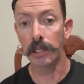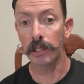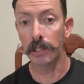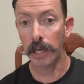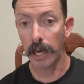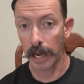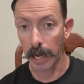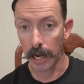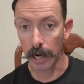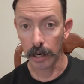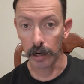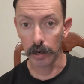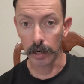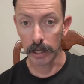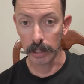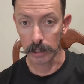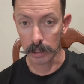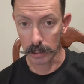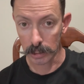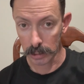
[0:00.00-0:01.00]
hair
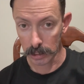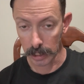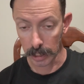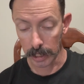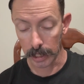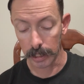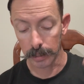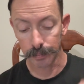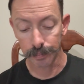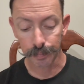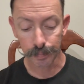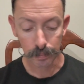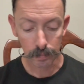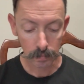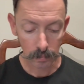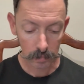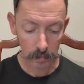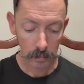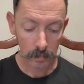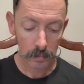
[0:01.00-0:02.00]
and the skin
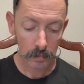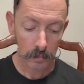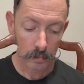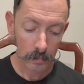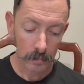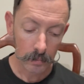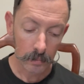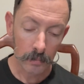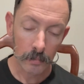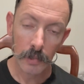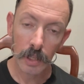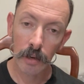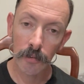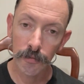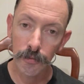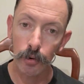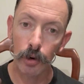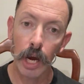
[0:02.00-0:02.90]
for